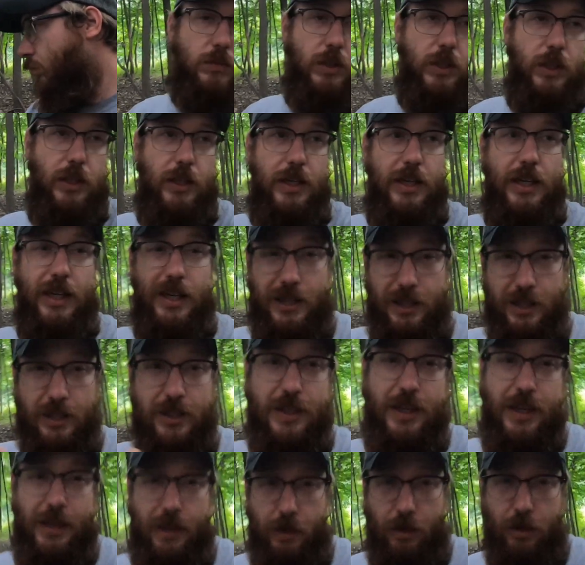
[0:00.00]
you need to cut the
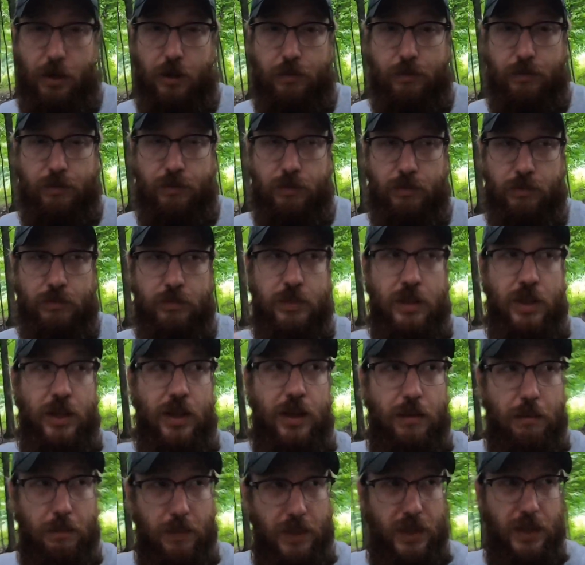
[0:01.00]
head off.
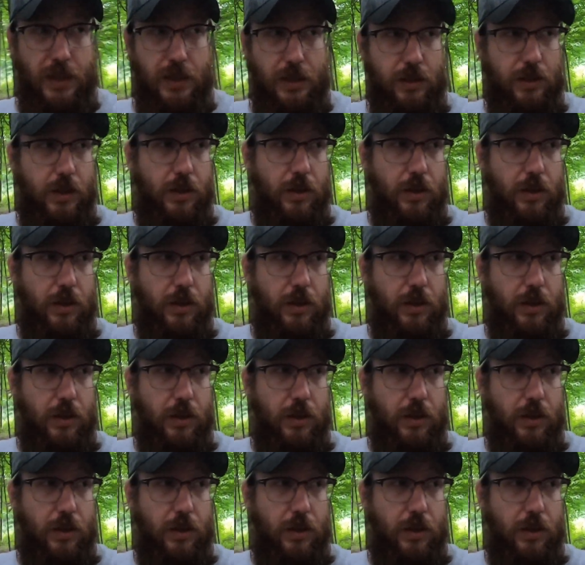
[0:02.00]
Me,